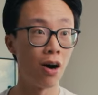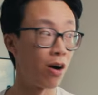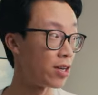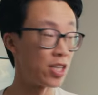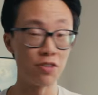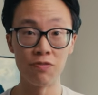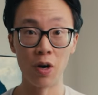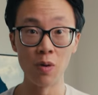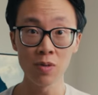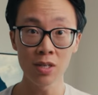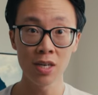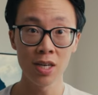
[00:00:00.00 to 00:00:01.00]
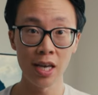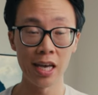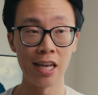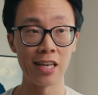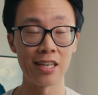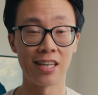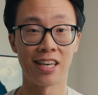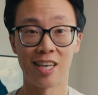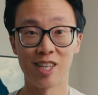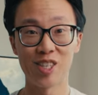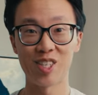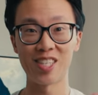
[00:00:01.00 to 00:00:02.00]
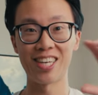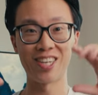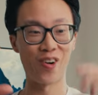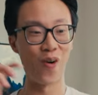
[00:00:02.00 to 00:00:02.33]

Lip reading: on his phone, and he's just like